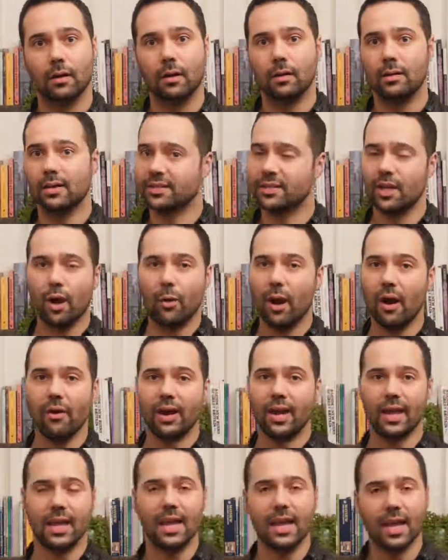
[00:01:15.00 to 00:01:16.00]
There's no
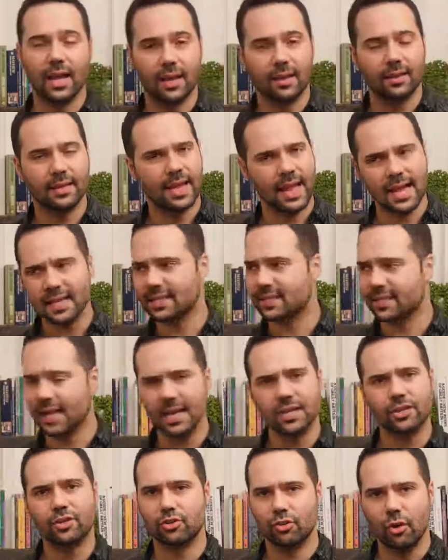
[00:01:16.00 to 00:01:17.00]
error here. Yes,
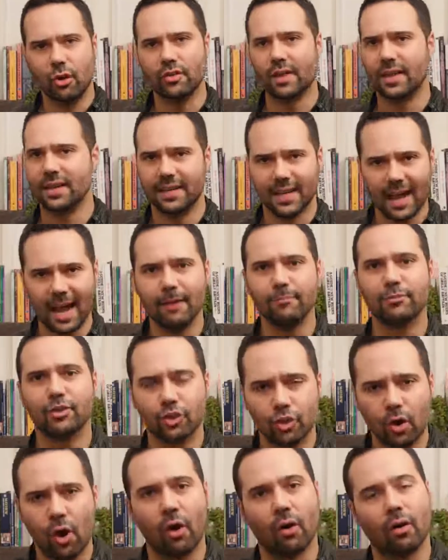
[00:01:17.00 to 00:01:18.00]
they're strong, they're damn
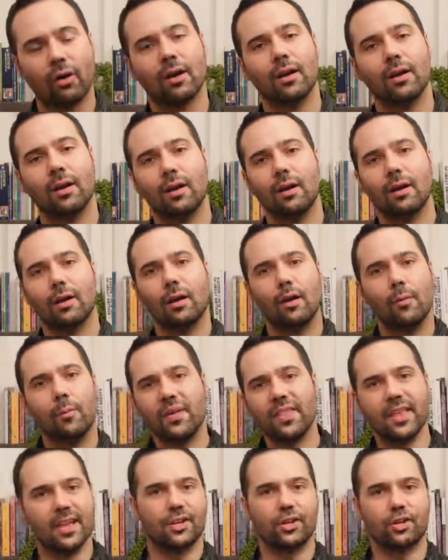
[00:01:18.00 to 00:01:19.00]
strong.
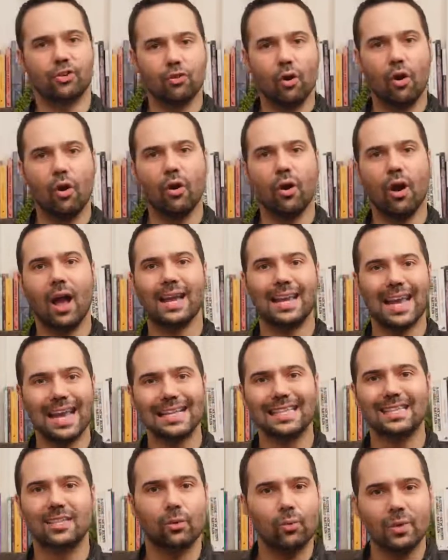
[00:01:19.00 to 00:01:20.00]
But they're strong
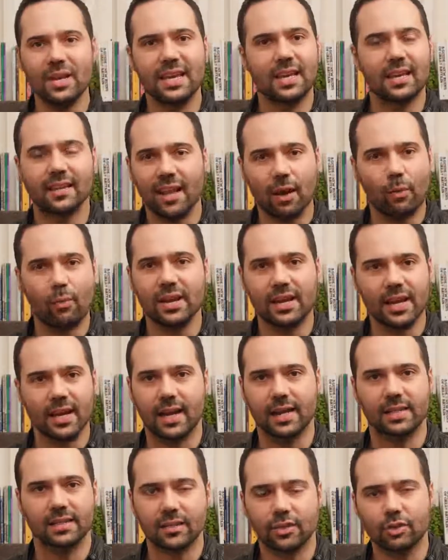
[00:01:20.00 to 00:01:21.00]
against the weak and they're weak
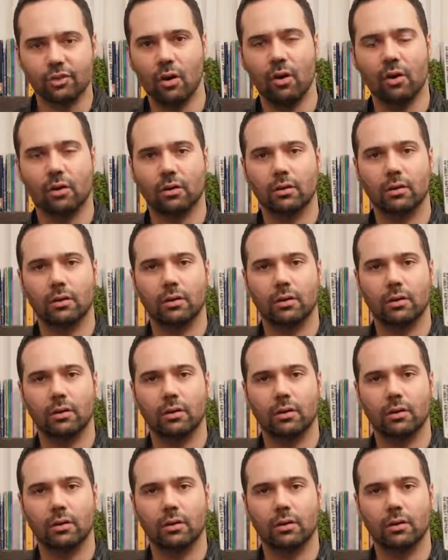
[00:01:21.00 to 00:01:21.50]
against the strong.